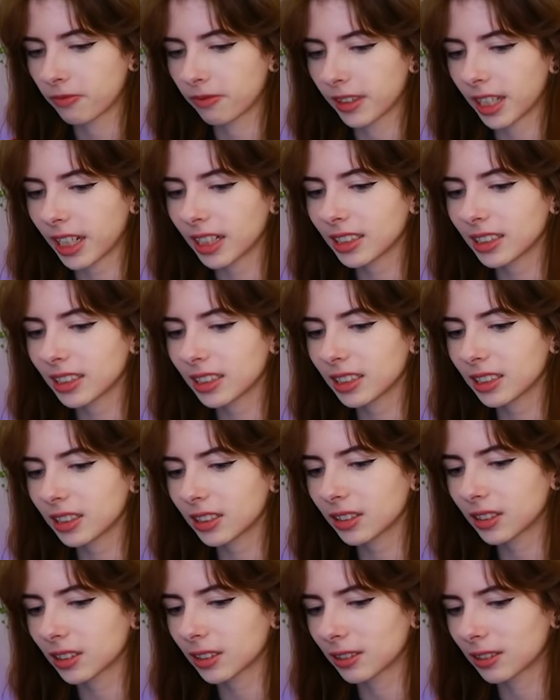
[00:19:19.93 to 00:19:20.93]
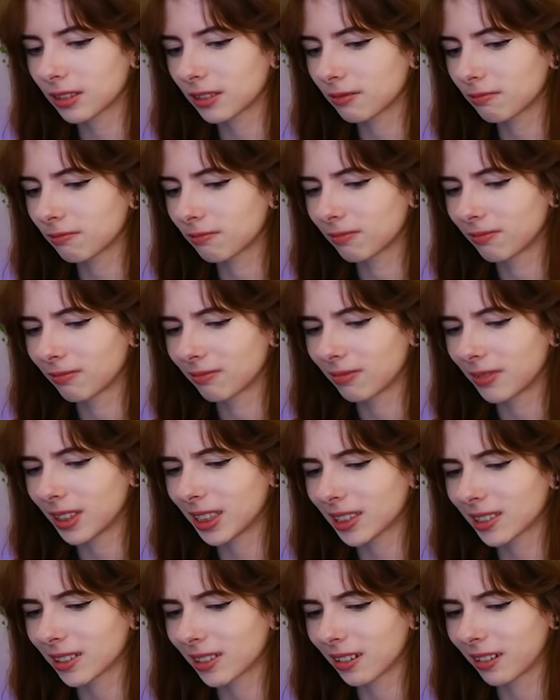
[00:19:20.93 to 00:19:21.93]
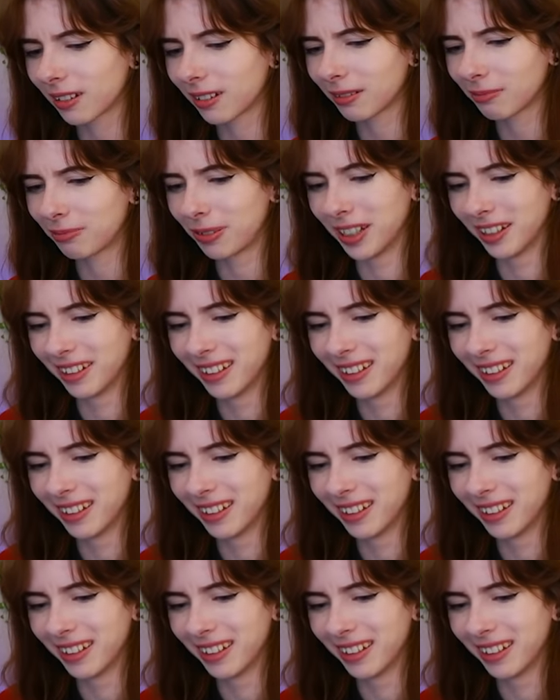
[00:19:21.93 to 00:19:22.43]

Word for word: Next is the, this girl.